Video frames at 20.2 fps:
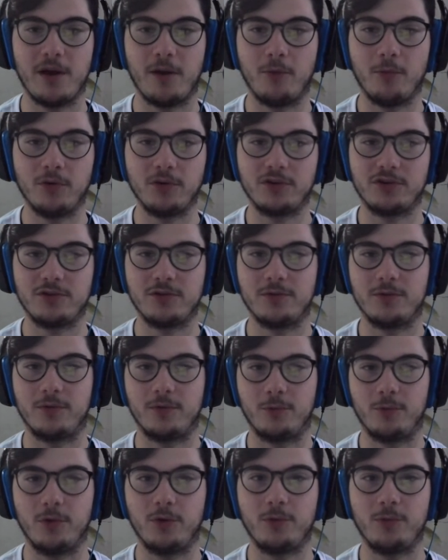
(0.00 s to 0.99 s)
and
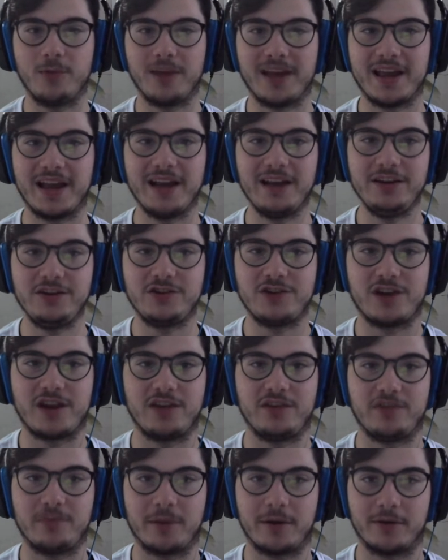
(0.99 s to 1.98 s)
what we can
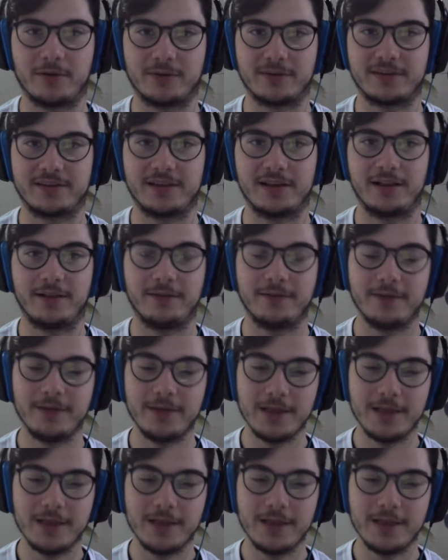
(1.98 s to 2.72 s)
change about ourselves.